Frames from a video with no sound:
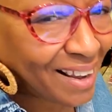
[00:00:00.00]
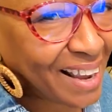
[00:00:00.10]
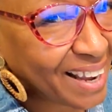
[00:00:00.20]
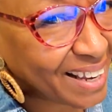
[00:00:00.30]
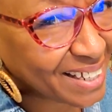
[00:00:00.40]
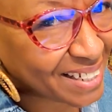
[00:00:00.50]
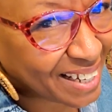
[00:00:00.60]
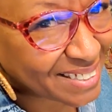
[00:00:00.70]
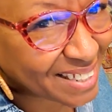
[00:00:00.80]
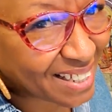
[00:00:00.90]
And
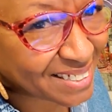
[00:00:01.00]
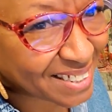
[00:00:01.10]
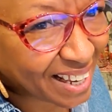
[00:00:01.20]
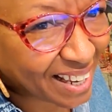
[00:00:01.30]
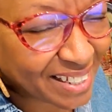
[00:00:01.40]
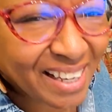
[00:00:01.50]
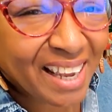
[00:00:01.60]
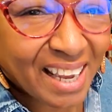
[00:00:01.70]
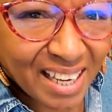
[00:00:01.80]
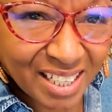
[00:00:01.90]
as I said,
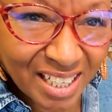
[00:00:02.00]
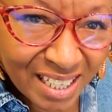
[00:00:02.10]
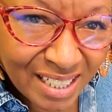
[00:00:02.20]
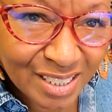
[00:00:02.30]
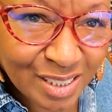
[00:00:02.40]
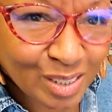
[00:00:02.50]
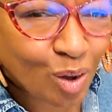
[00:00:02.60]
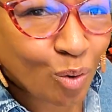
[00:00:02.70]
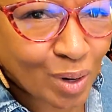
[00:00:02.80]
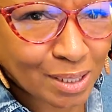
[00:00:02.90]
it is
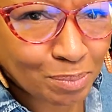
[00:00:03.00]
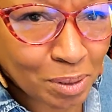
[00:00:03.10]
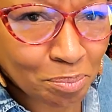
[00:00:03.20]
going to be